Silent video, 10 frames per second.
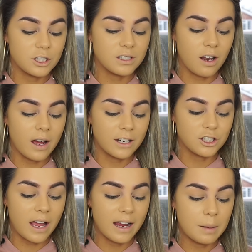which is the
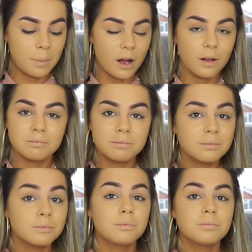lightest shade, but
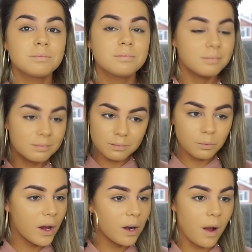
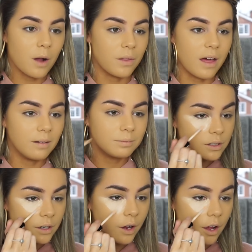we're gonna work with it. I'm
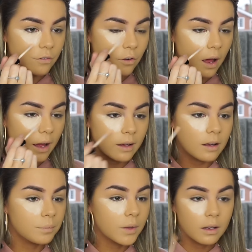just gonna go for
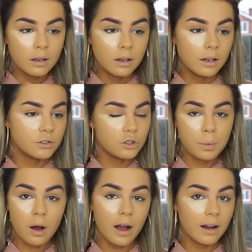like a
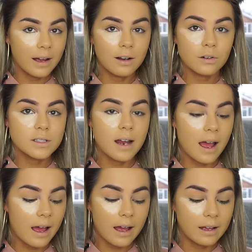super highlighted look
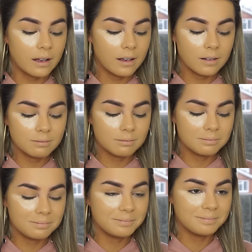today.
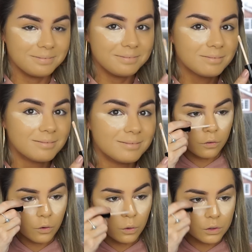
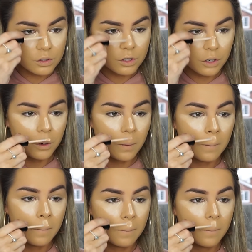Of course,
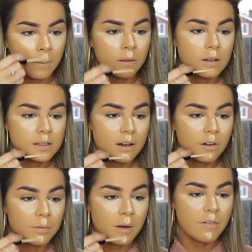do the
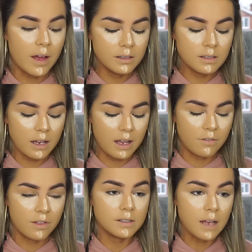center of my face to
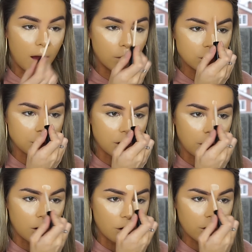even this out so I
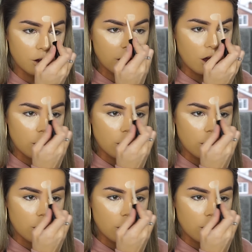don't look